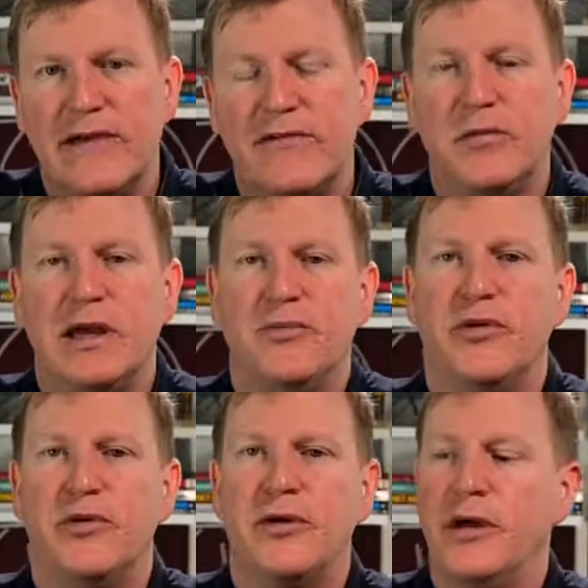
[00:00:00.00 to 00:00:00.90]

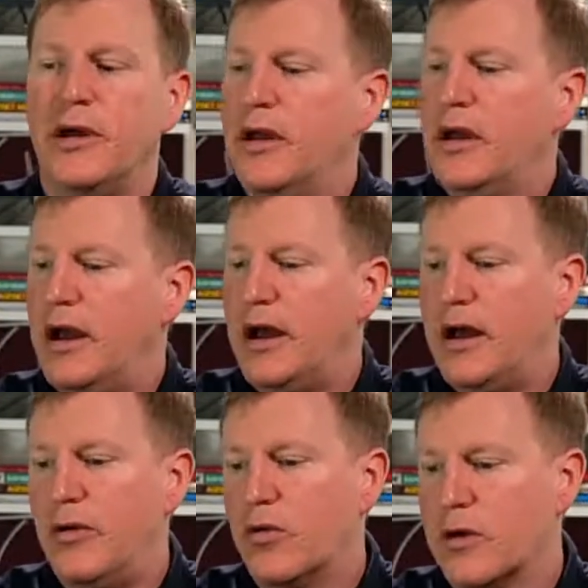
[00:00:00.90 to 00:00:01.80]
people
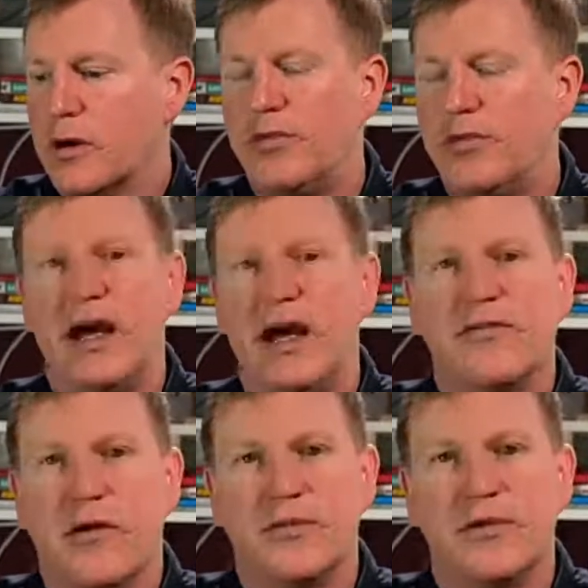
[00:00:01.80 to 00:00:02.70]
were applying for
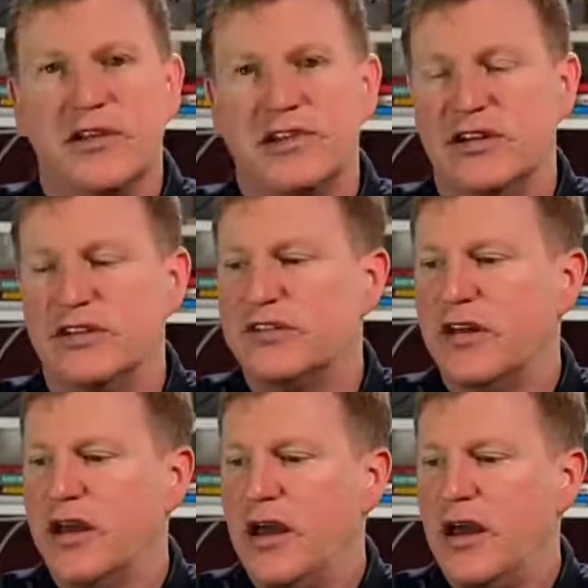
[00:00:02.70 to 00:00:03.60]
our positions.
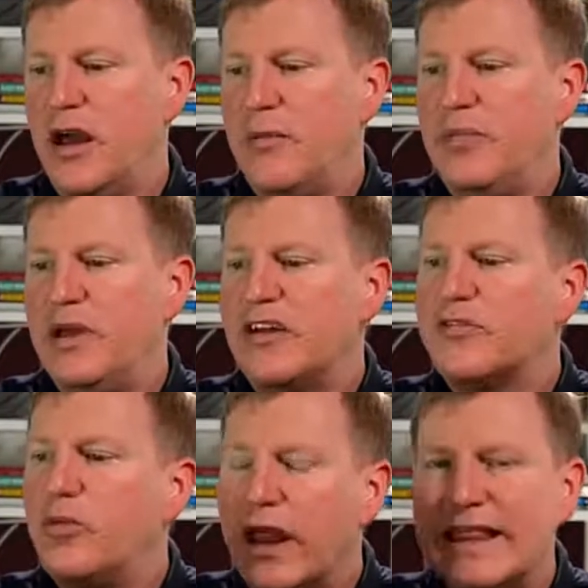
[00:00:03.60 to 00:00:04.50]
Because
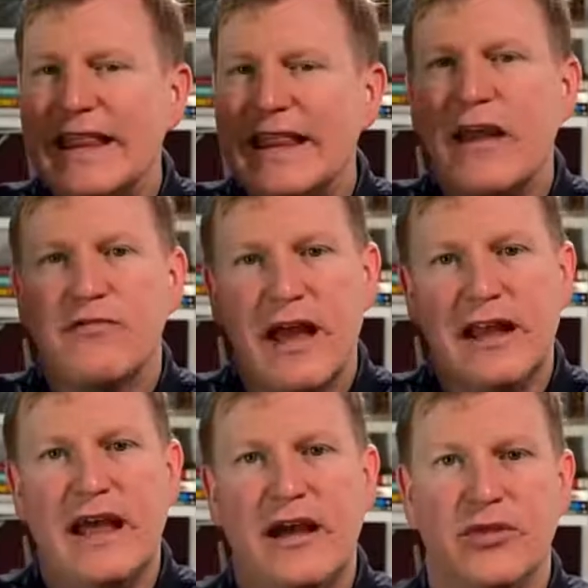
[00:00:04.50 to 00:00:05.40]
when they read
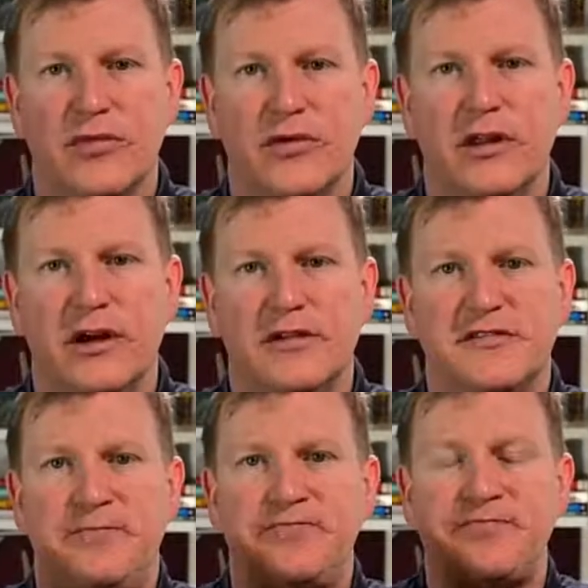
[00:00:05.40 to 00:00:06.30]
down through this,
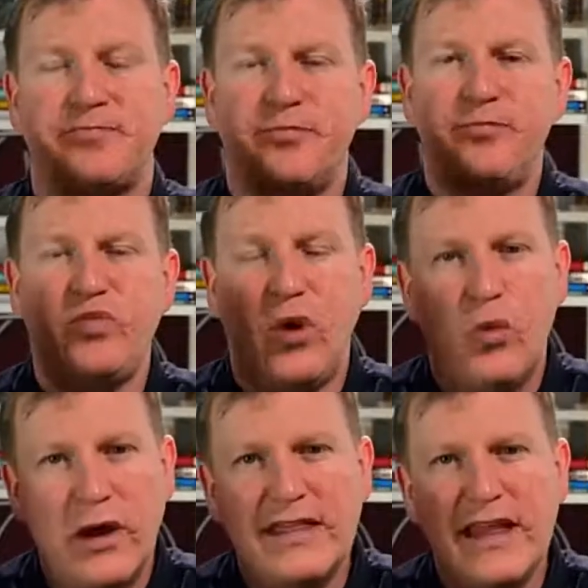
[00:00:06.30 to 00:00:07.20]

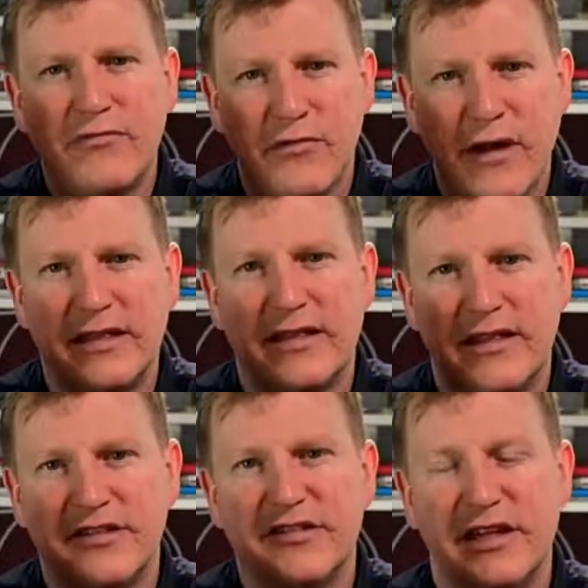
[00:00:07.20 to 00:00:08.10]
when they read
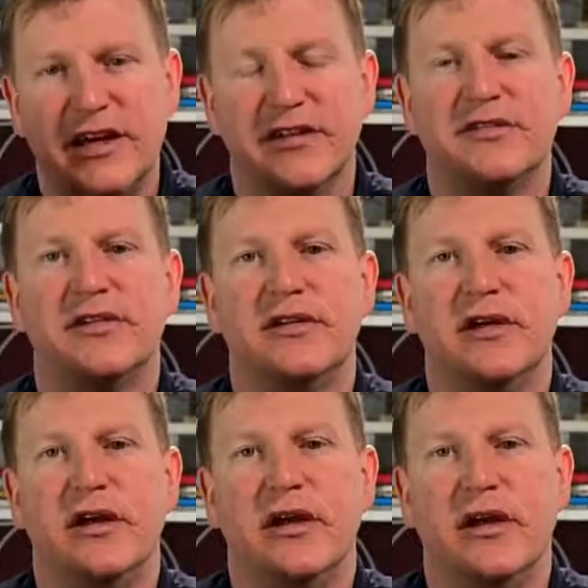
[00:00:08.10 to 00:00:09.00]
this list,
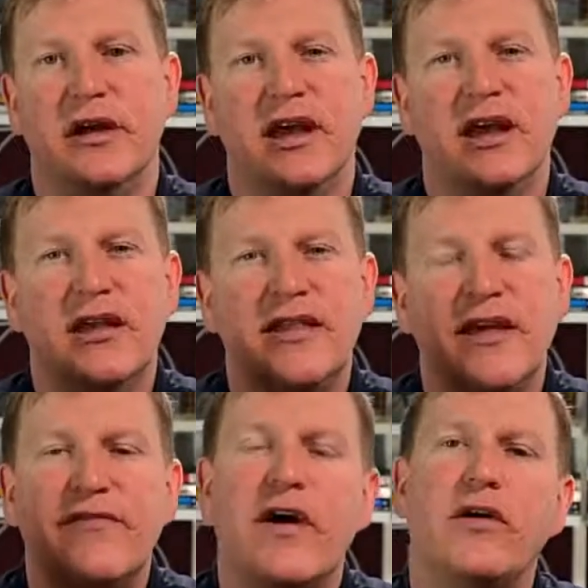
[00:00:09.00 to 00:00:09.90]
they
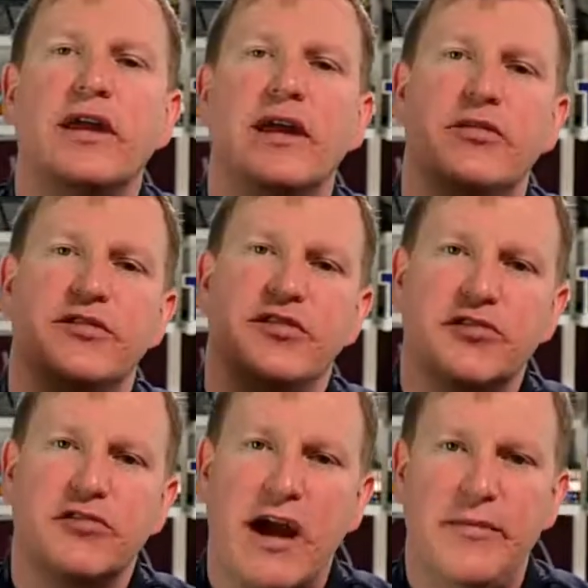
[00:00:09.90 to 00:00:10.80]
felt it was
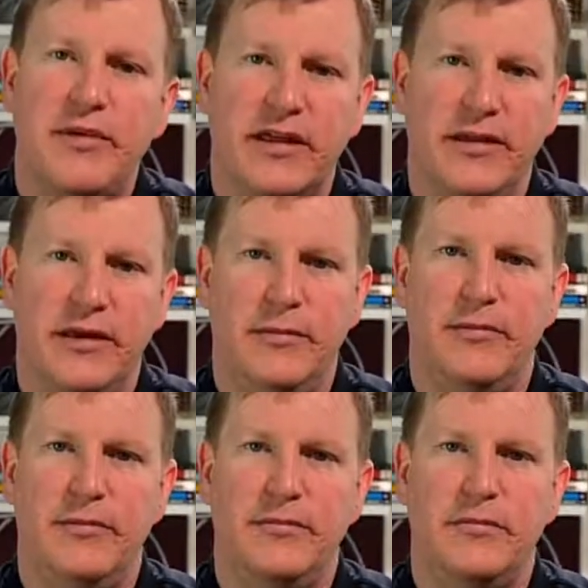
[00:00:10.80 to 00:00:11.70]
describing them.
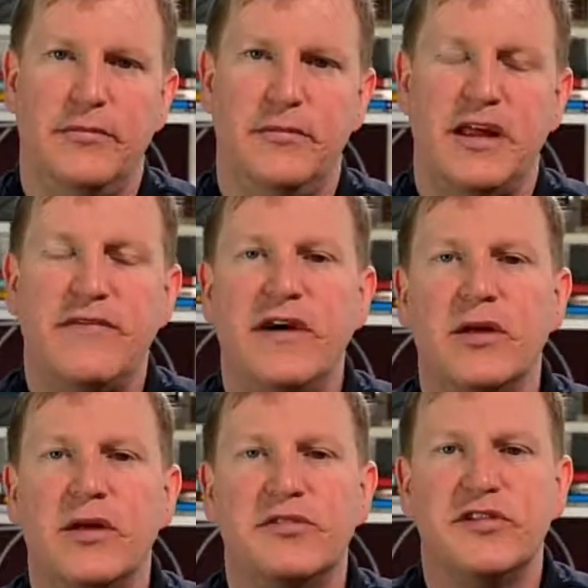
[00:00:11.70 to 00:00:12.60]
They felt it
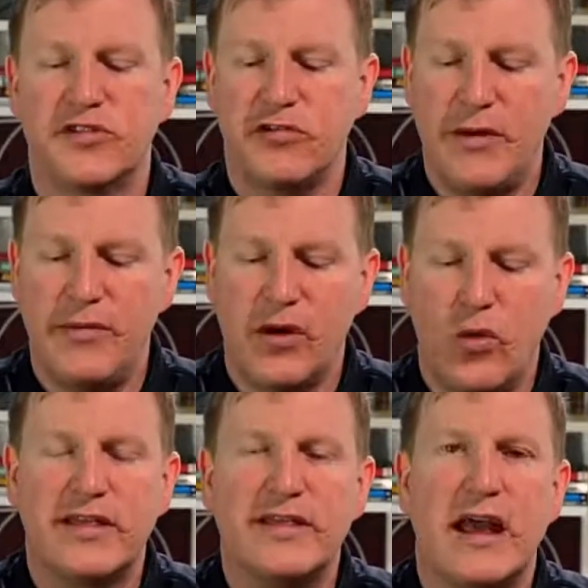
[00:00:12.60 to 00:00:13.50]
was describing
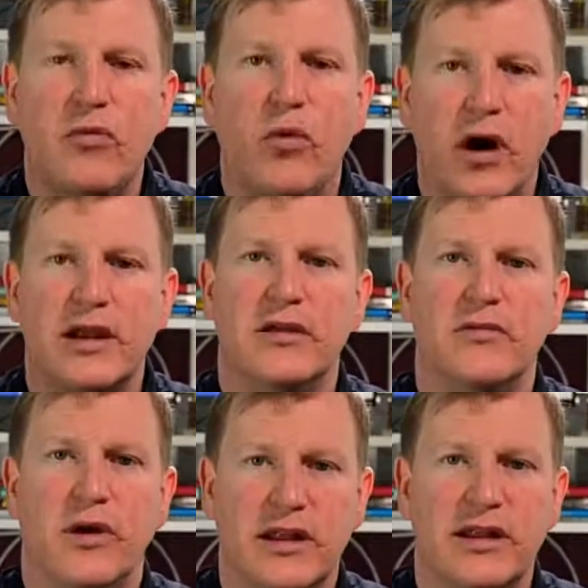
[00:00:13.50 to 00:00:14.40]
what they wanted
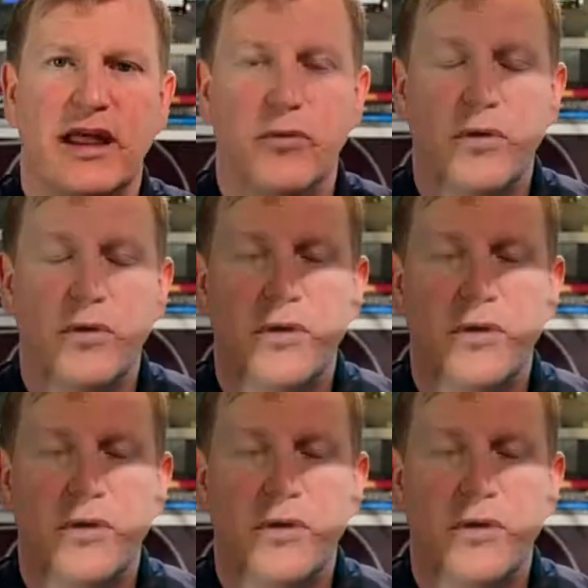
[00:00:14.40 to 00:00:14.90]
when they worked.